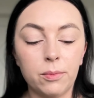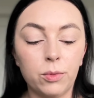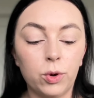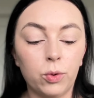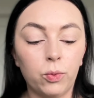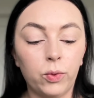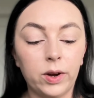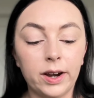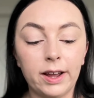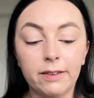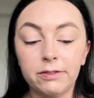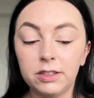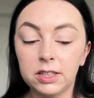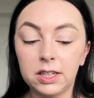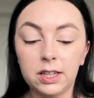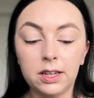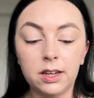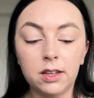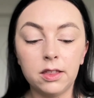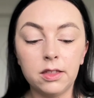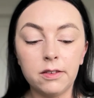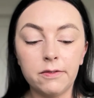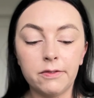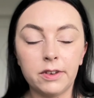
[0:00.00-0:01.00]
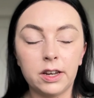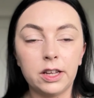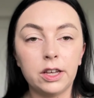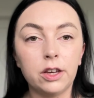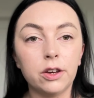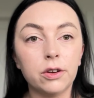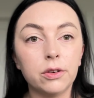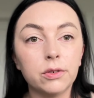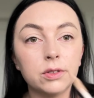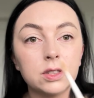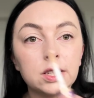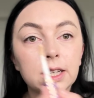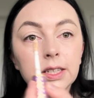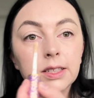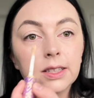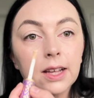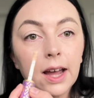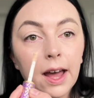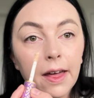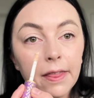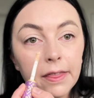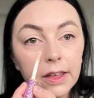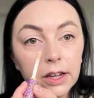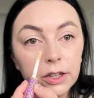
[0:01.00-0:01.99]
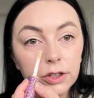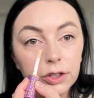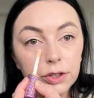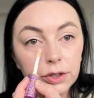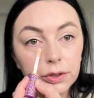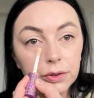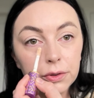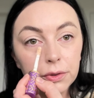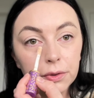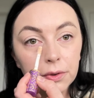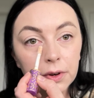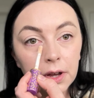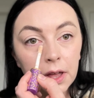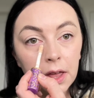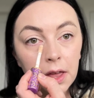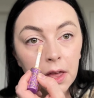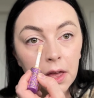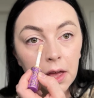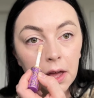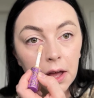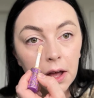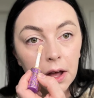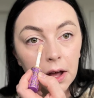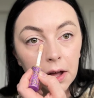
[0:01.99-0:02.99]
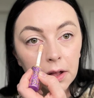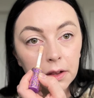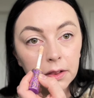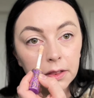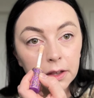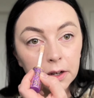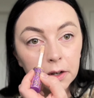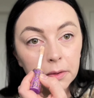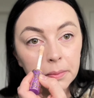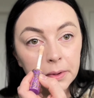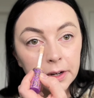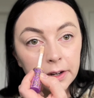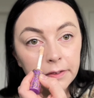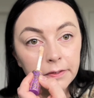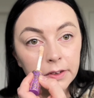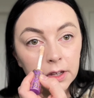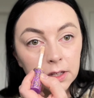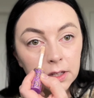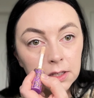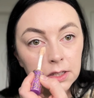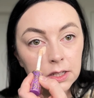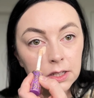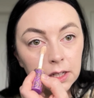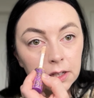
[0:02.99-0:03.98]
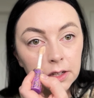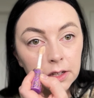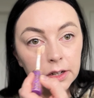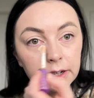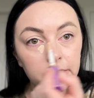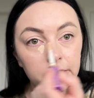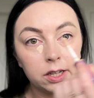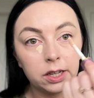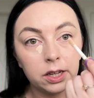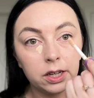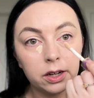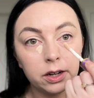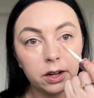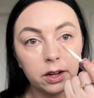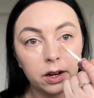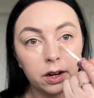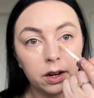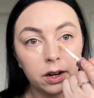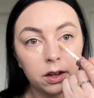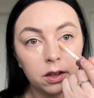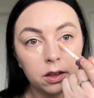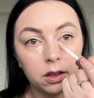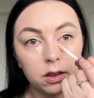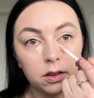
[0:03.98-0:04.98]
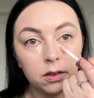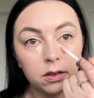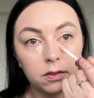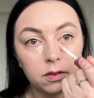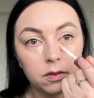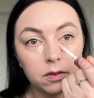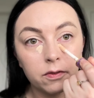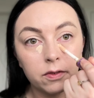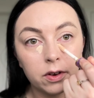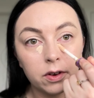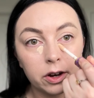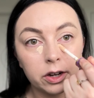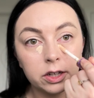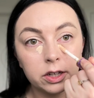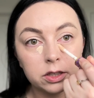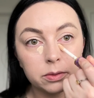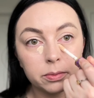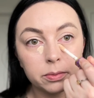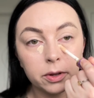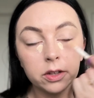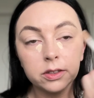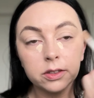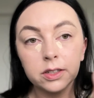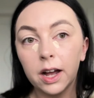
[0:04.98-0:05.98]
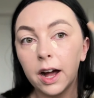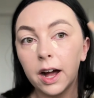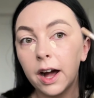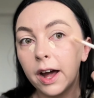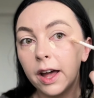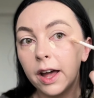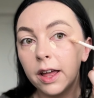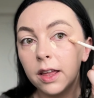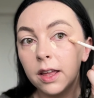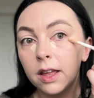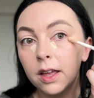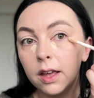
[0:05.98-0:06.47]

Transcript: what I've seen in the videos is that they do a little bit of concealer here, very small dot,